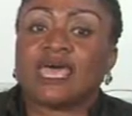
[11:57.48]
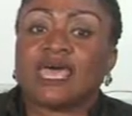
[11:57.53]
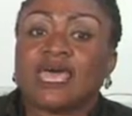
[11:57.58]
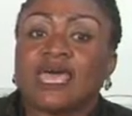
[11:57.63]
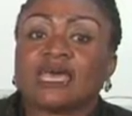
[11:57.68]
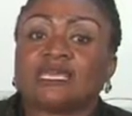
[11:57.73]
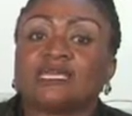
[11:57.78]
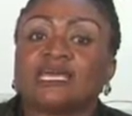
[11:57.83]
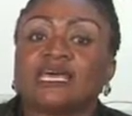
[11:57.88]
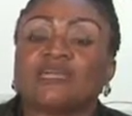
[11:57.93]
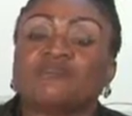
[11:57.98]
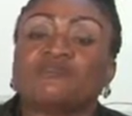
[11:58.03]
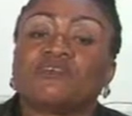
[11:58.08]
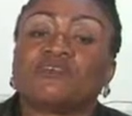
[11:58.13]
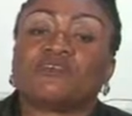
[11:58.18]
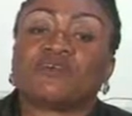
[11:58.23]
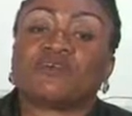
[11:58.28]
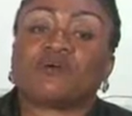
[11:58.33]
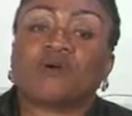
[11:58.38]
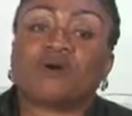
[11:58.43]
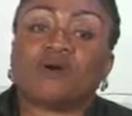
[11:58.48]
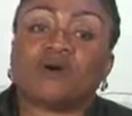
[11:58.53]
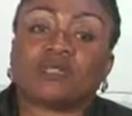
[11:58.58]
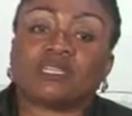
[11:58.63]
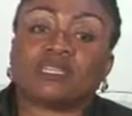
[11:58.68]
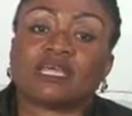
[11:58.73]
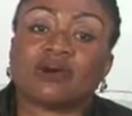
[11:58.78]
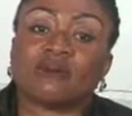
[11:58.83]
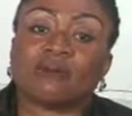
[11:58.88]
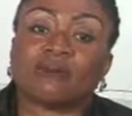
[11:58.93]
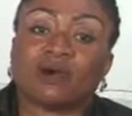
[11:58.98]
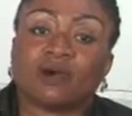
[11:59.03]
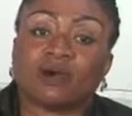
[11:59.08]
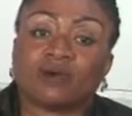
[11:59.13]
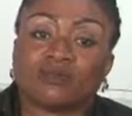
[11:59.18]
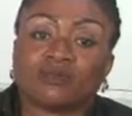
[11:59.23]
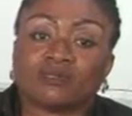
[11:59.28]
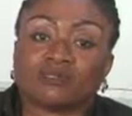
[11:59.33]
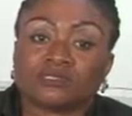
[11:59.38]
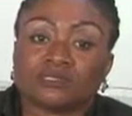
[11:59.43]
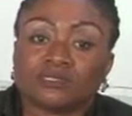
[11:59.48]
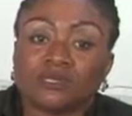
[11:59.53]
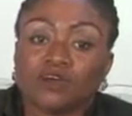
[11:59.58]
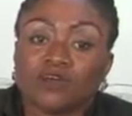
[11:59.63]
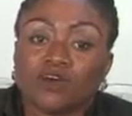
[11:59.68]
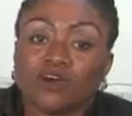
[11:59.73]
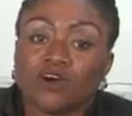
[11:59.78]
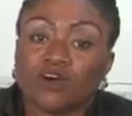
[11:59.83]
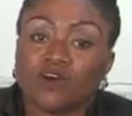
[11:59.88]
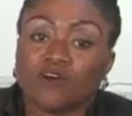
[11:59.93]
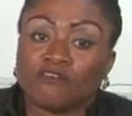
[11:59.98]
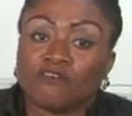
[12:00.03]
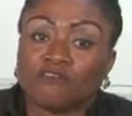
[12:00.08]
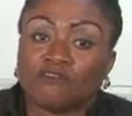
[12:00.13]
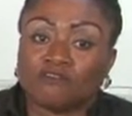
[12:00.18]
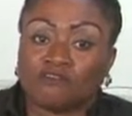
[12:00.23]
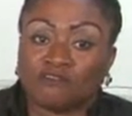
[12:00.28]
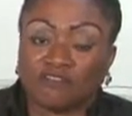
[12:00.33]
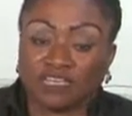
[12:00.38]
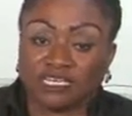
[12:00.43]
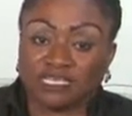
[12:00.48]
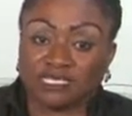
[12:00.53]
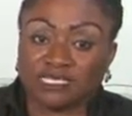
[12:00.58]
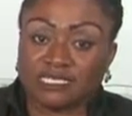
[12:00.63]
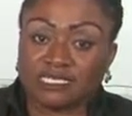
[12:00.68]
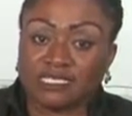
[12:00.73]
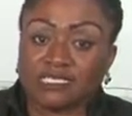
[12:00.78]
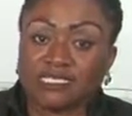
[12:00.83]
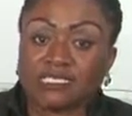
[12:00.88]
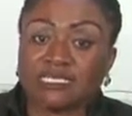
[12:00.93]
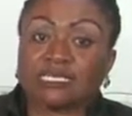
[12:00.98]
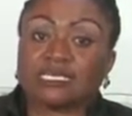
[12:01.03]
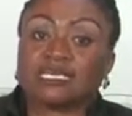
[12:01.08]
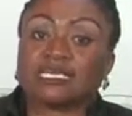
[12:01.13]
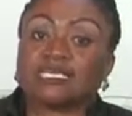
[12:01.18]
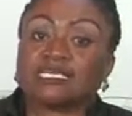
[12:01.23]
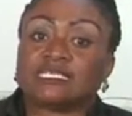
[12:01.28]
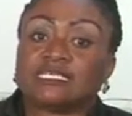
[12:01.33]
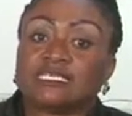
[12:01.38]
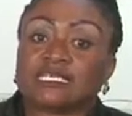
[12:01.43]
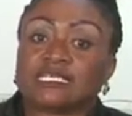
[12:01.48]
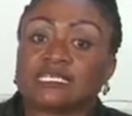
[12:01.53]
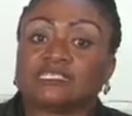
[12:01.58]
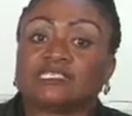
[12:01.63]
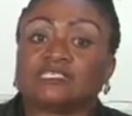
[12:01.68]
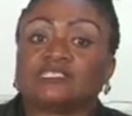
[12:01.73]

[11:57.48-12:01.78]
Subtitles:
and then we record the amount of feed. This